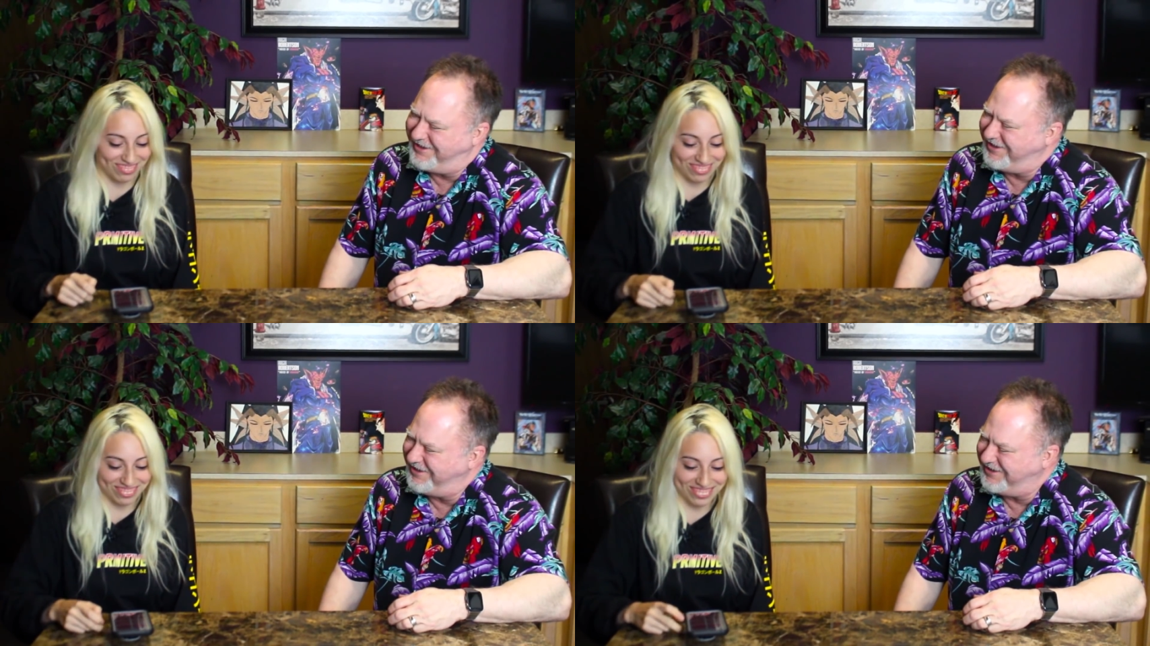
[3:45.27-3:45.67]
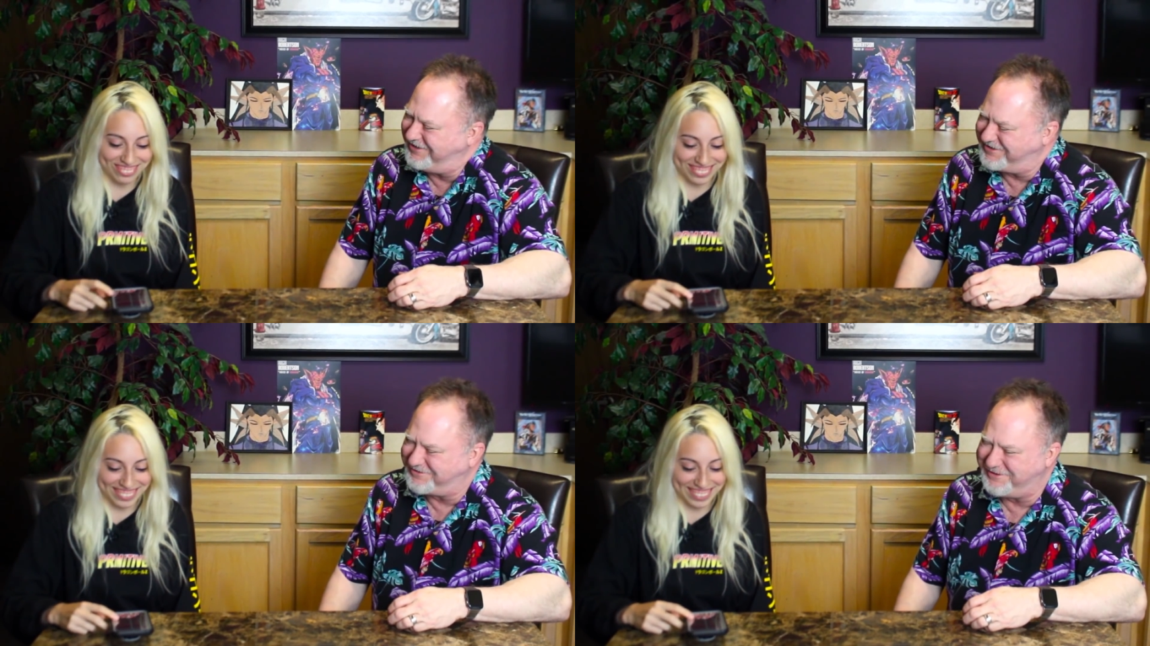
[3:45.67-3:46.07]

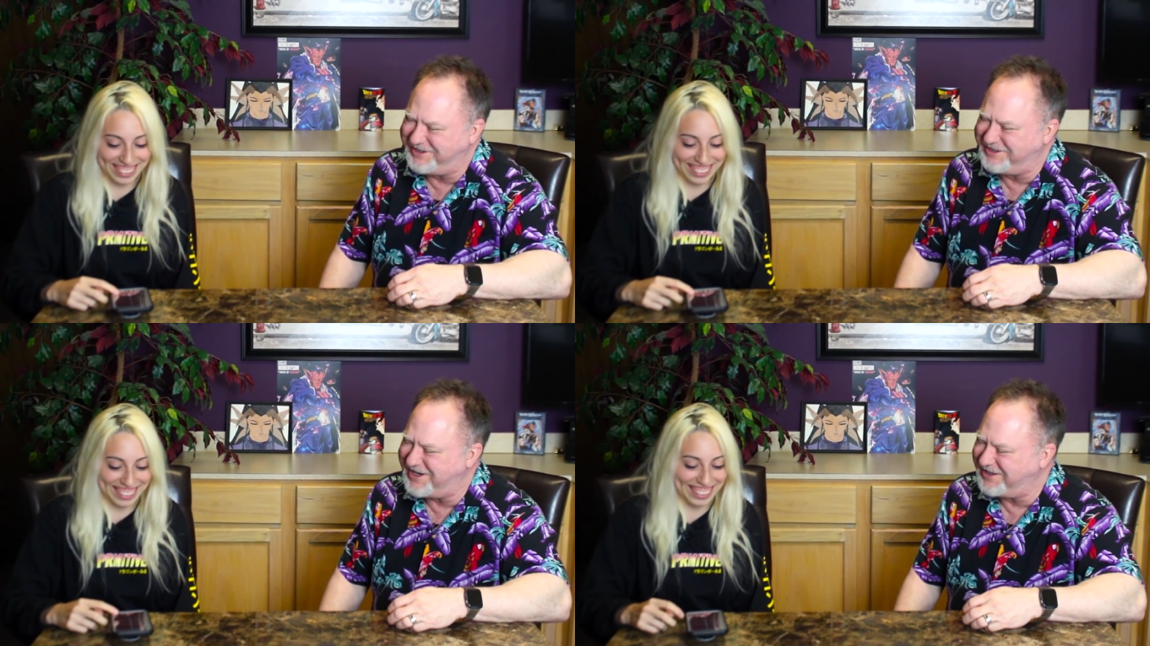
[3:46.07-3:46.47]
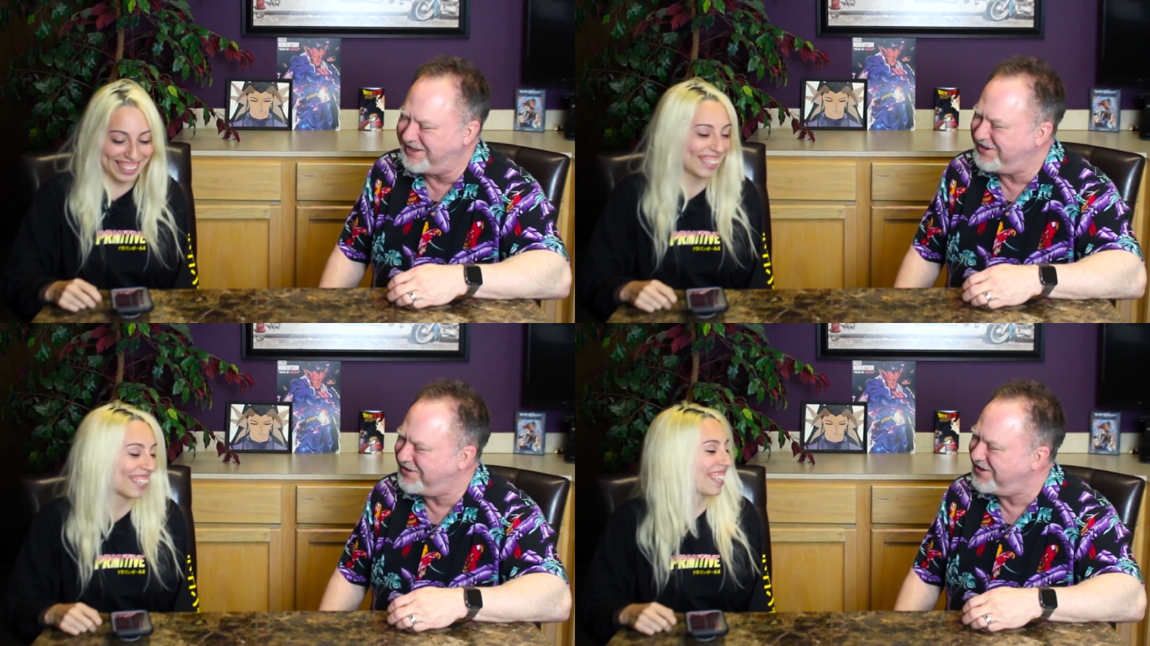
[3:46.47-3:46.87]
Speaker 1: It's really not
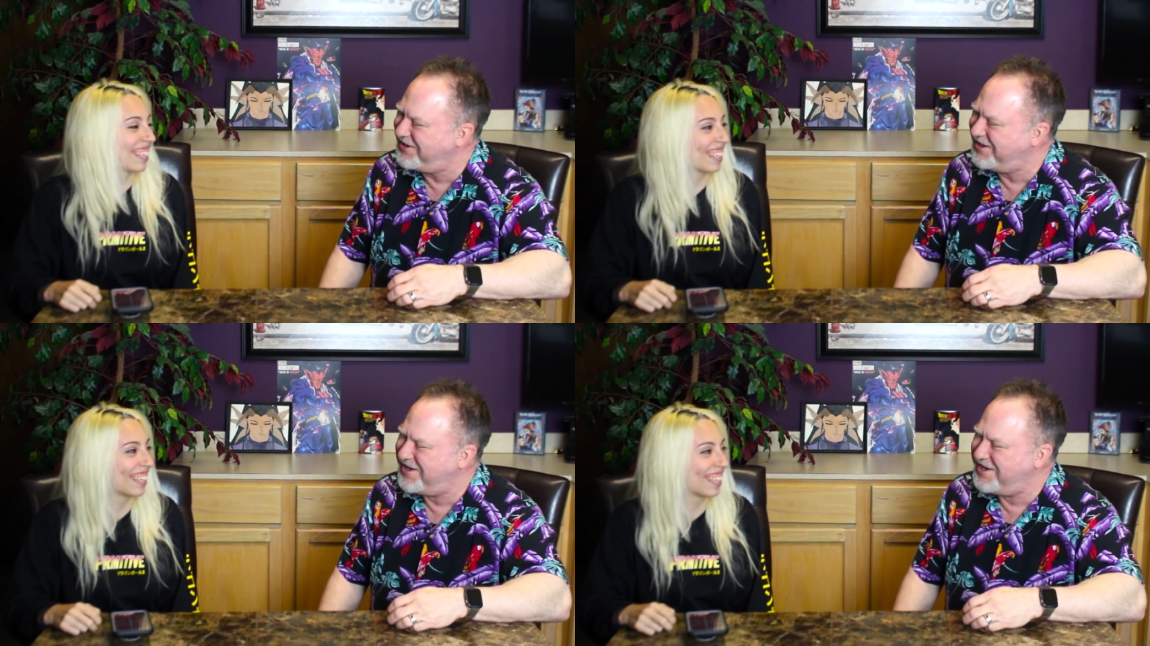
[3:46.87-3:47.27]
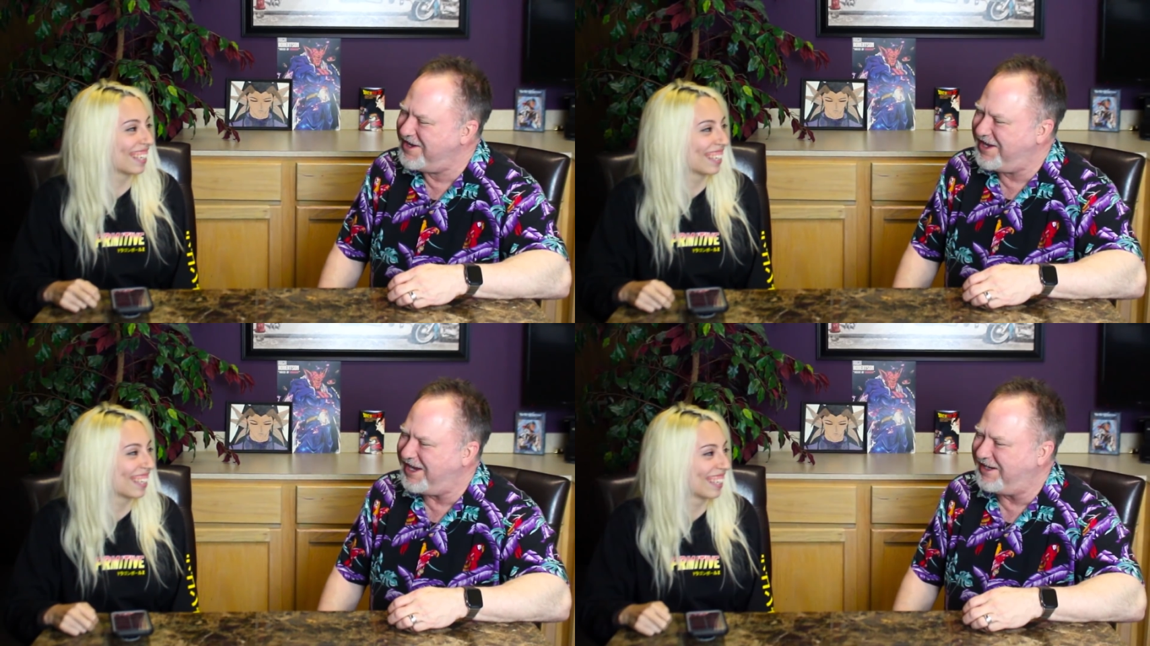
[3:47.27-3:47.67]
that hard.
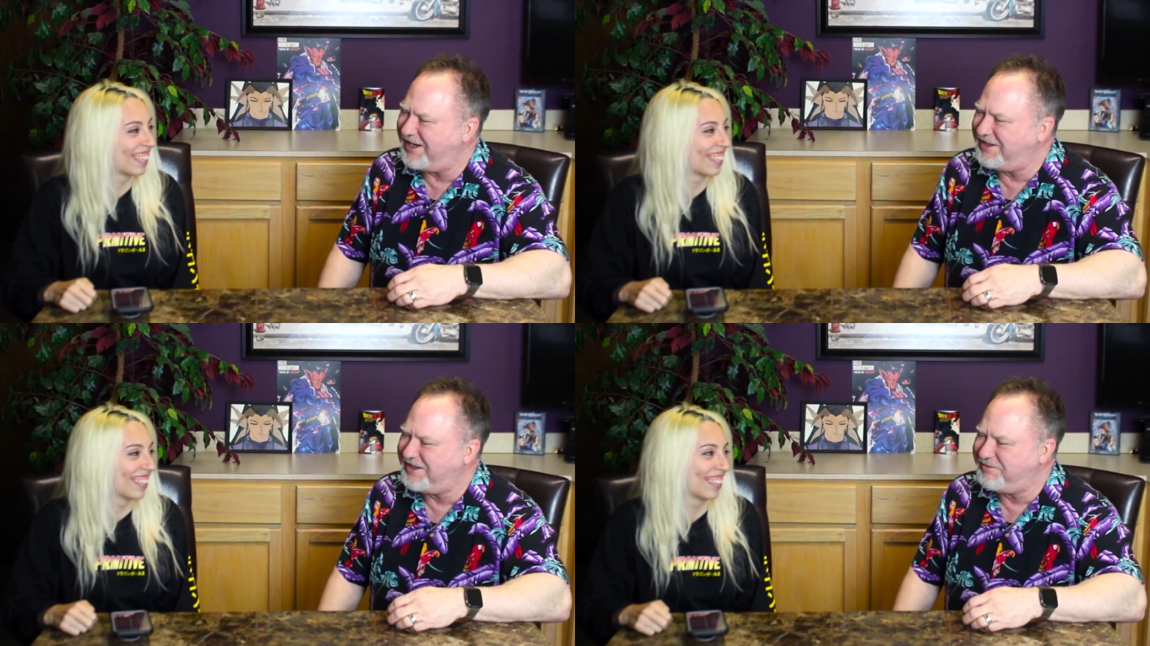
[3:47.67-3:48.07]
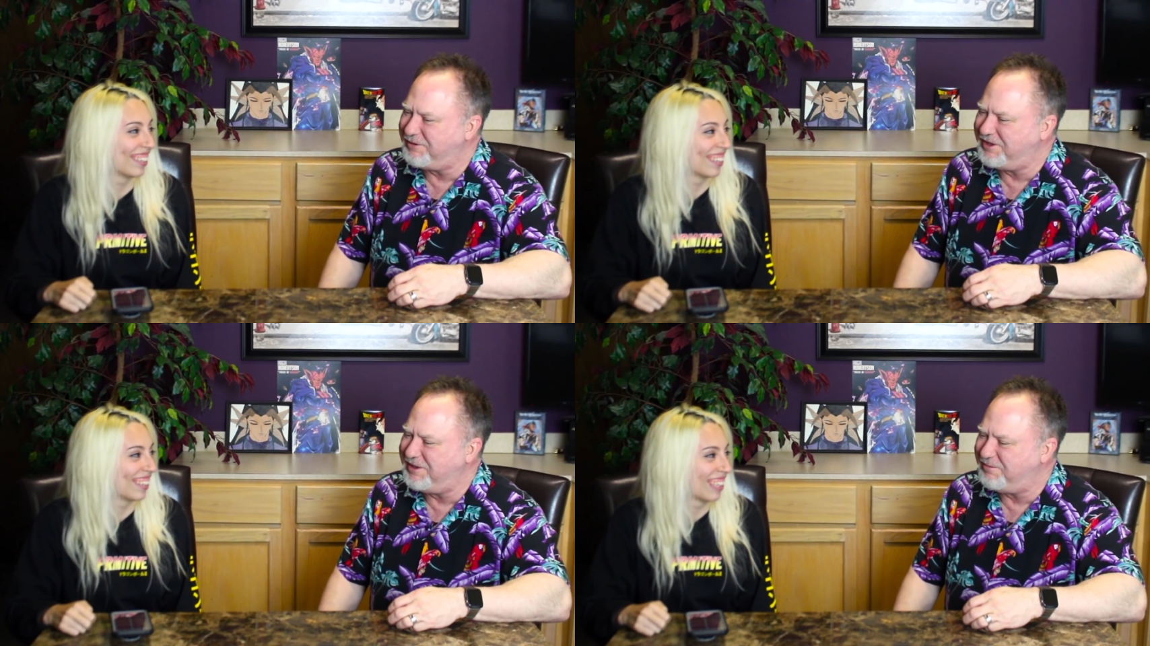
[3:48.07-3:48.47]
I think
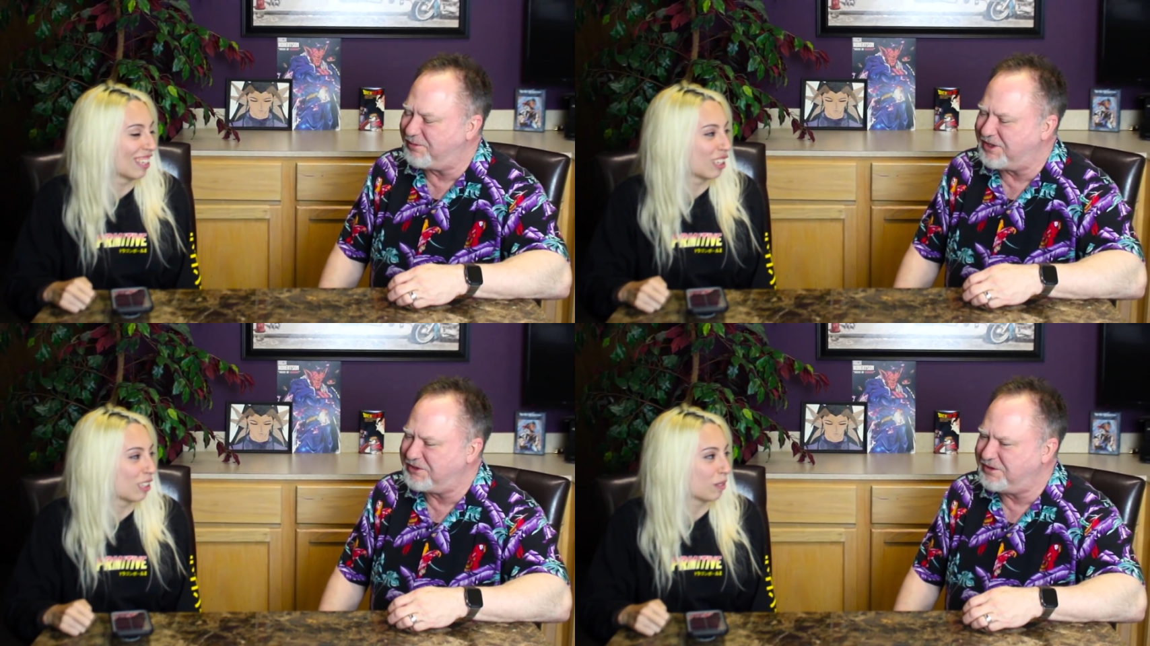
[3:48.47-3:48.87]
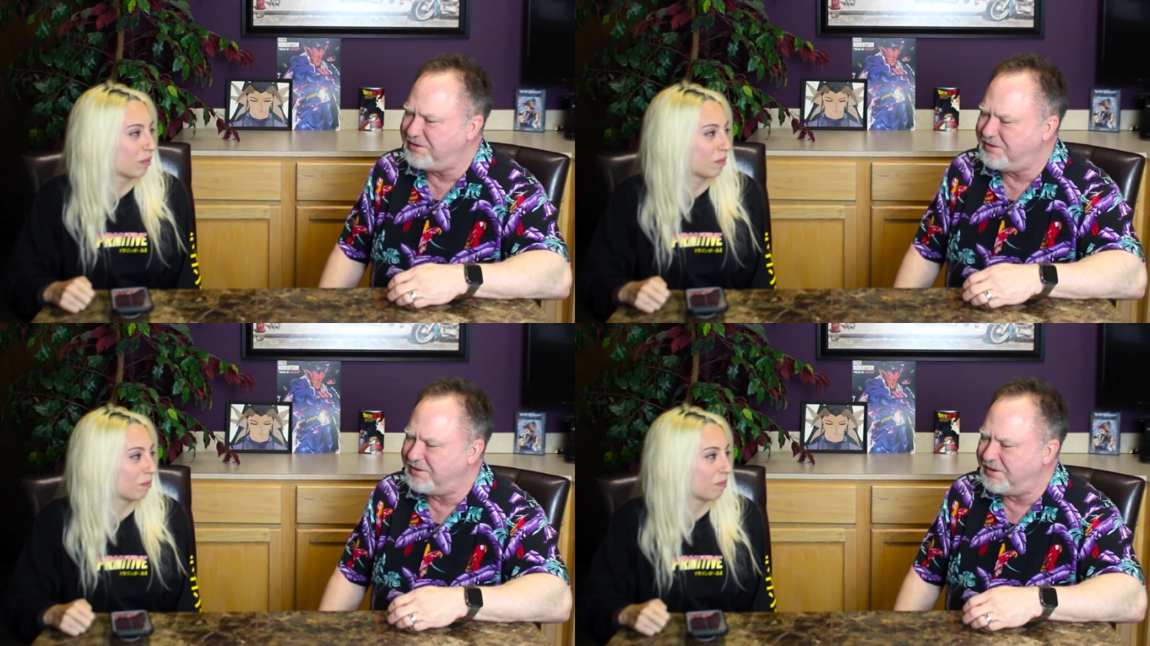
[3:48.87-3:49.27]
for any impression,